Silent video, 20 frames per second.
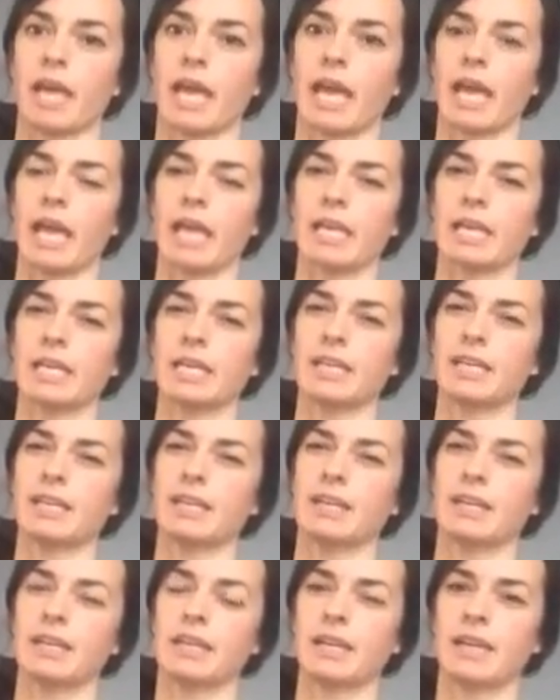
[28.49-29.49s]
N,
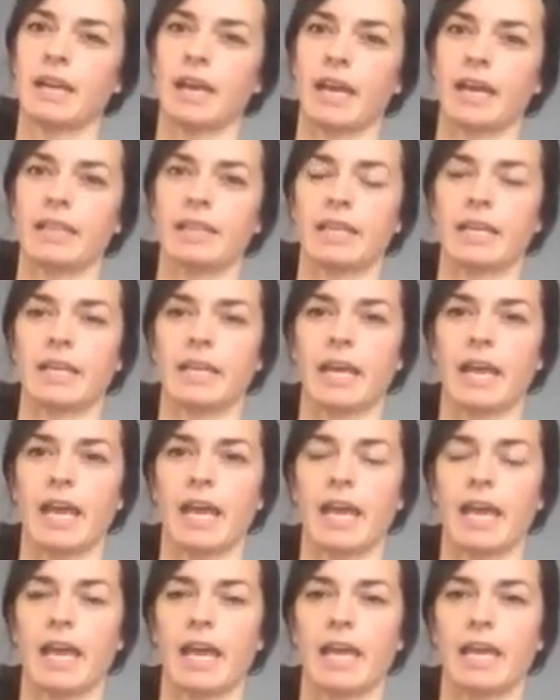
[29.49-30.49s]
and then
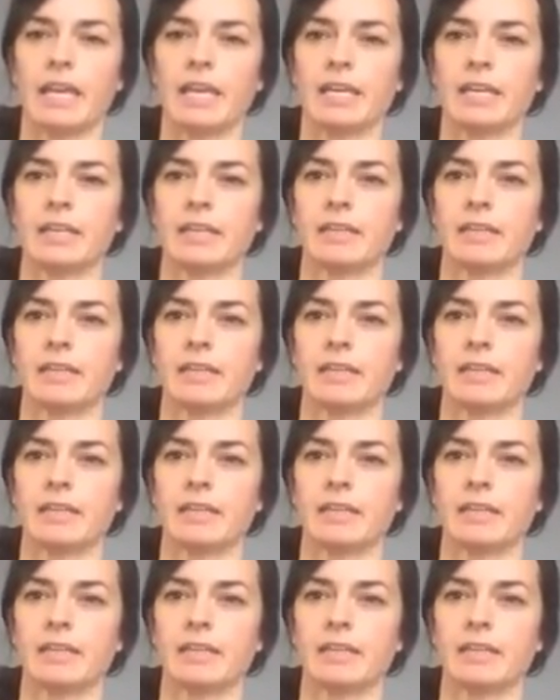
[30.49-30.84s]
A,